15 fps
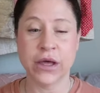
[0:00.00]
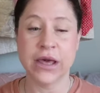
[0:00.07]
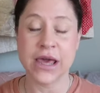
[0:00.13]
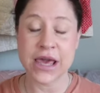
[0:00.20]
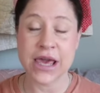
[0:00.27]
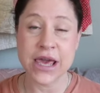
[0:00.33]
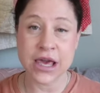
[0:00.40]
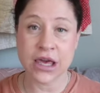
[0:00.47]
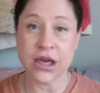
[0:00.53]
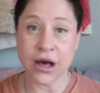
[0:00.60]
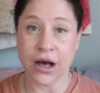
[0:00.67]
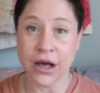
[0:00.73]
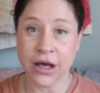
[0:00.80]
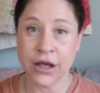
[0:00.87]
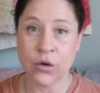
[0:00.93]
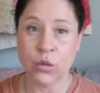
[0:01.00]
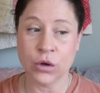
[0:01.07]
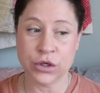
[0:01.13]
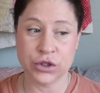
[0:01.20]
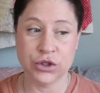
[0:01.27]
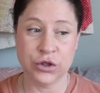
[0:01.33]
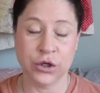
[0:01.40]
He, God,
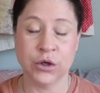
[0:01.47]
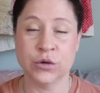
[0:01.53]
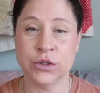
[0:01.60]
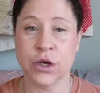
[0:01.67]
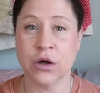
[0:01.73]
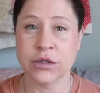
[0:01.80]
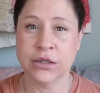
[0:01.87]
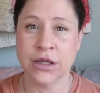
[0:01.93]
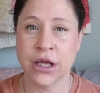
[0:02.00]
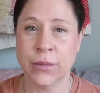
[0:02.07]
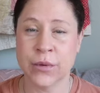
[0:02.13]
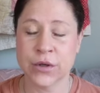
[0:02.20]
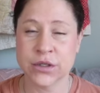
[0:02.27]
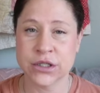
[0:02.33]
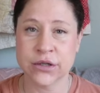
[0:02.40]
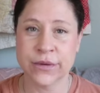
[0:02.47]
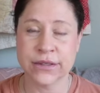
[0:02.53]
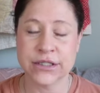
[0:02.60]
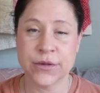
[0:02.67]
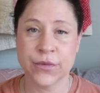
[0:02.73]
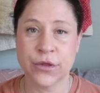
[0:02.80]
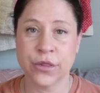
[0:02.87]
wants you to go talk to that person
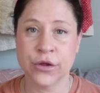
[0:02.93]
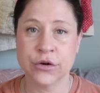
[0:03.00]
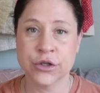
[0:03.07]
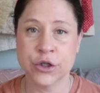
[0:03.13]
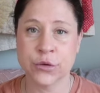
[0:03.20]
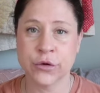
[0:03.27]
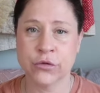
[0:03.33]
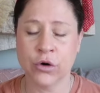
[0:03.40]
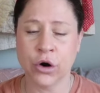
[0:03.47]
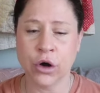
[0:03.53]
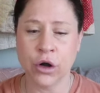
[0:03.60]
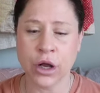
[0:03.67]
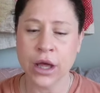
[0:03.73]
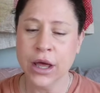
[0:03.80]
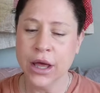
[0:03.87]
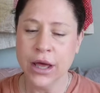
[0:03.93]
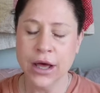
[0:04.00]
about something they're doing wrong.